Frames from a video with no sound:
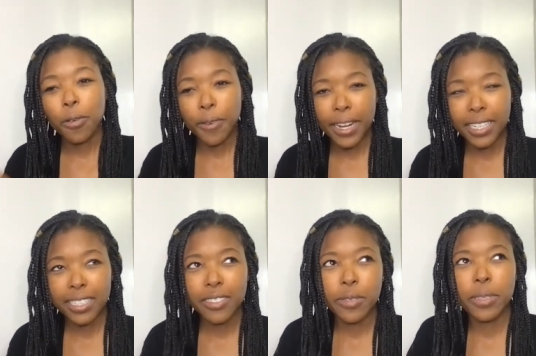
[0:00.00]

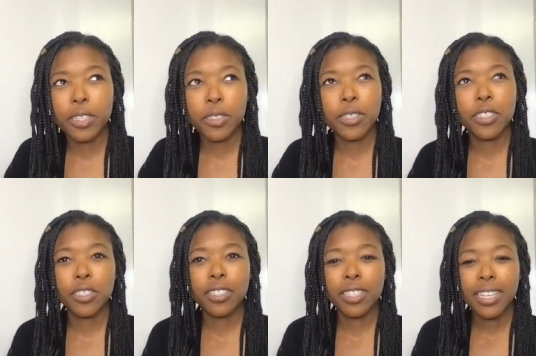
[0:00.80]
already mm-hmm. so they
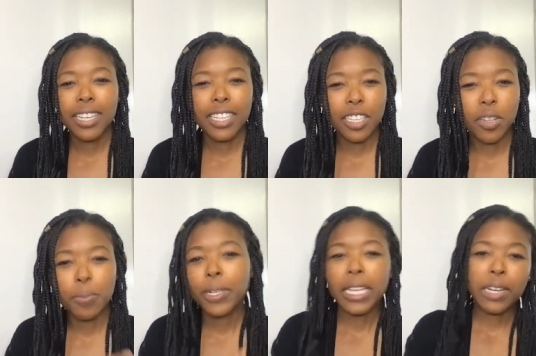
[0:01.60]
couldn't you know
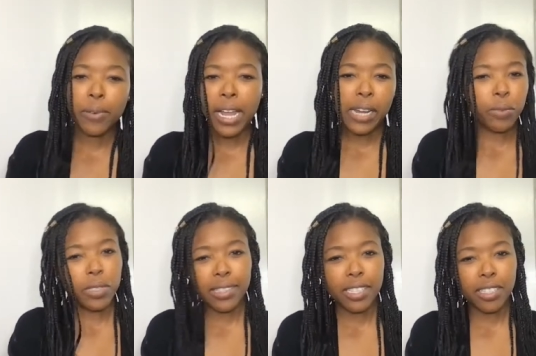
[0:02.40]
play around
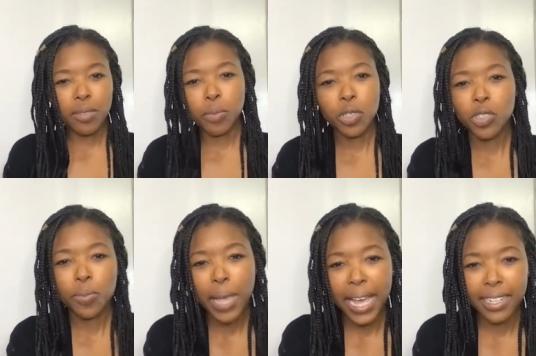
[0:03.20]
with the the more
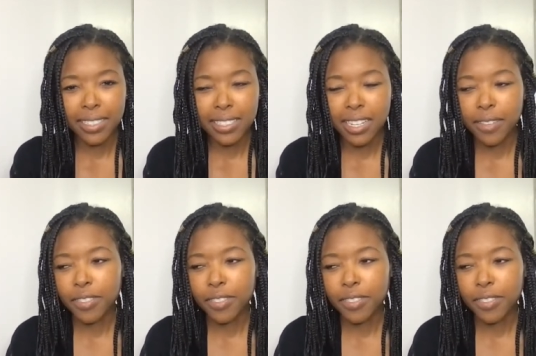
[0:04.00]
dramatic stuff